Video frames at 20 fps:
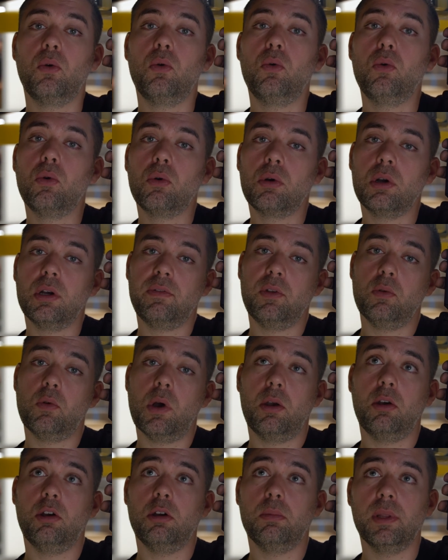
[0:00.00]
or if you
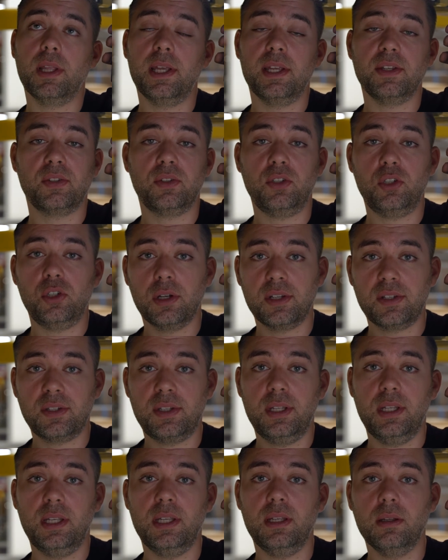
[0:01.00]
want to replace
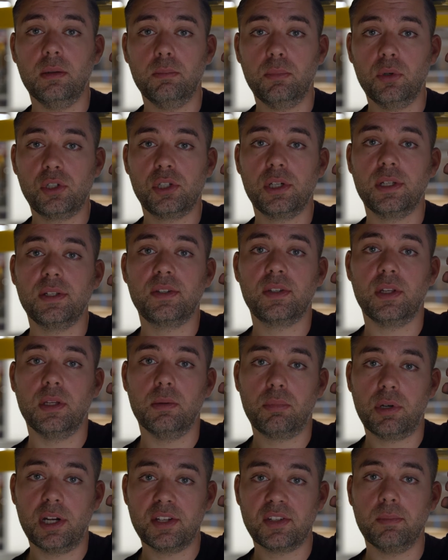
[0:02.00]
just the bushings
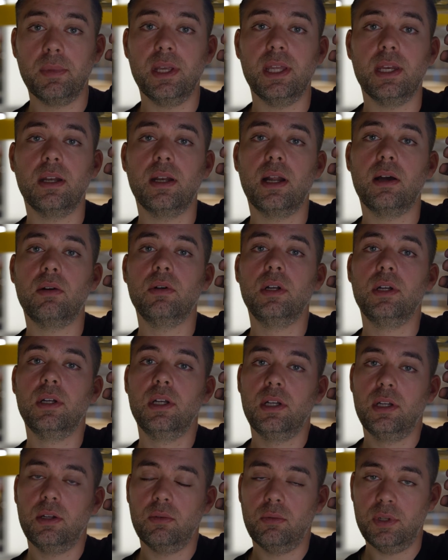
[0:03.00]
and press them in and out,
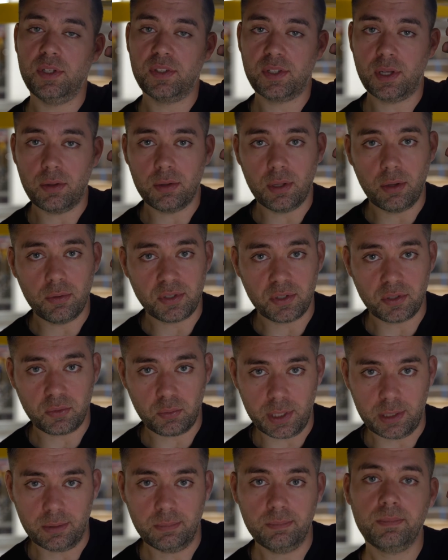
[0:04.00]
we sell those as
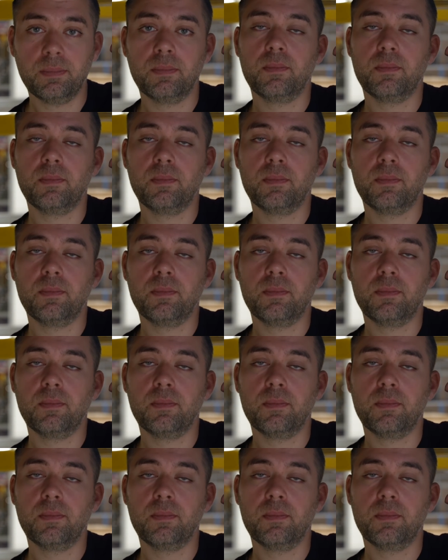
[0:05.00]
well.